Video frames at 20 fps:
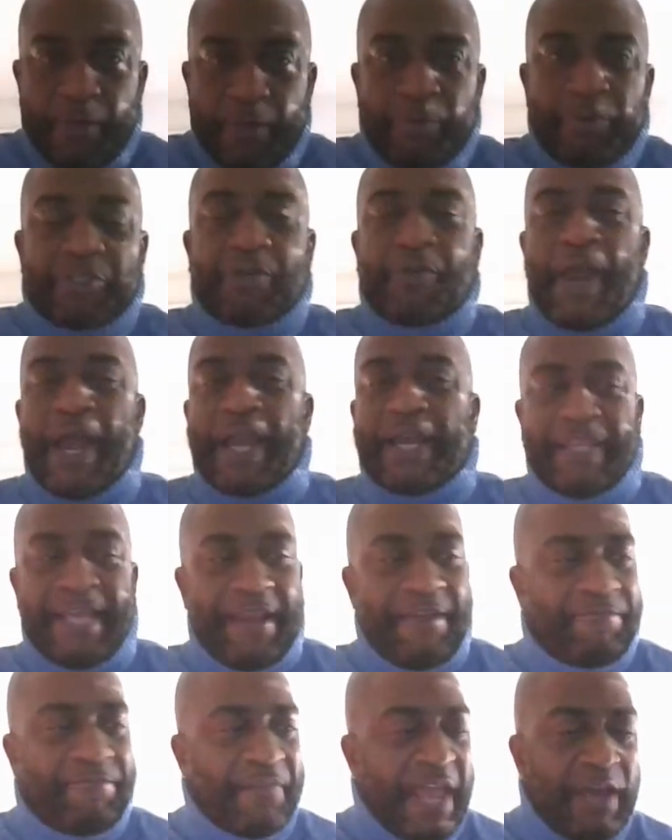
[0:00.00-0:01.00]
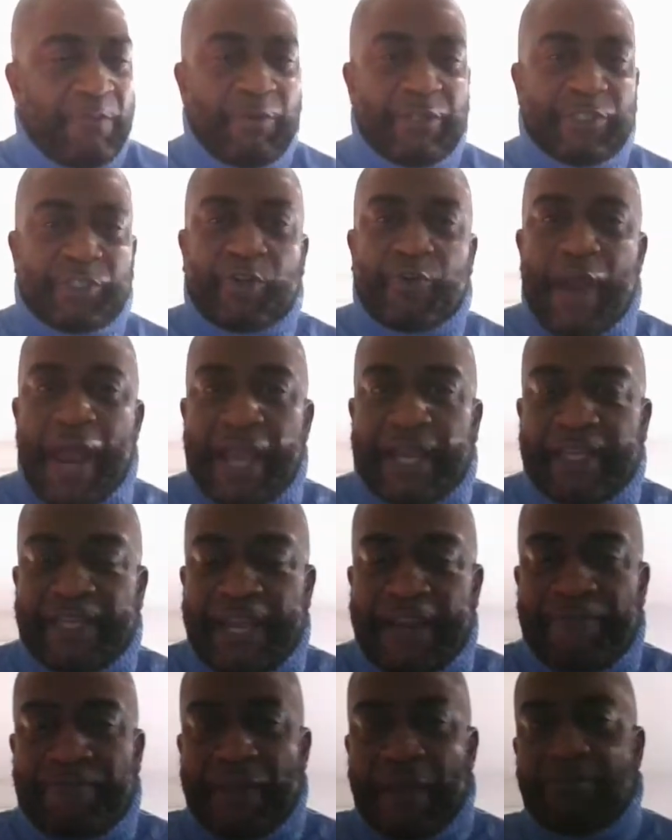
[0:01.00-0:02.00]
What's crackin', lady fam? What's crackin',
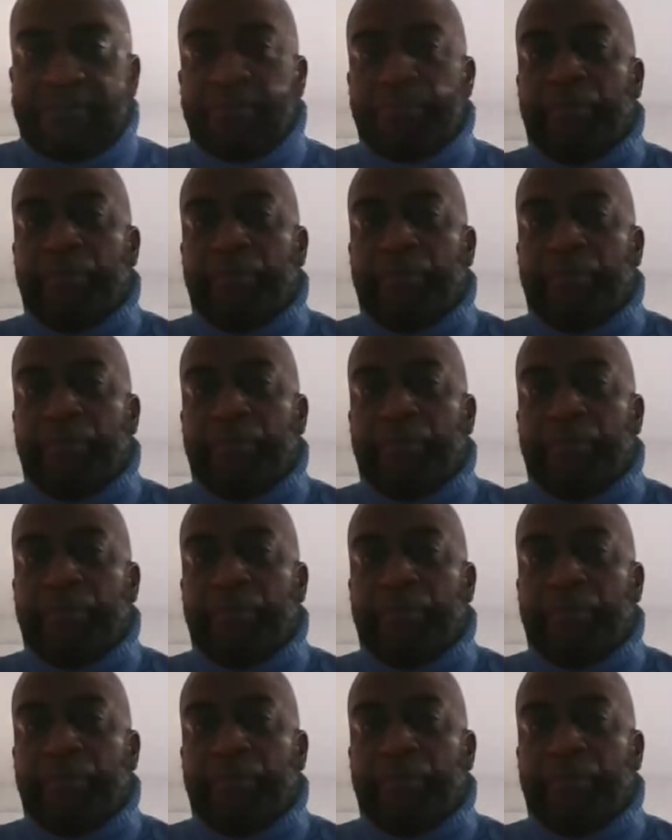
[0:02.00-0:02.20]
lady fam?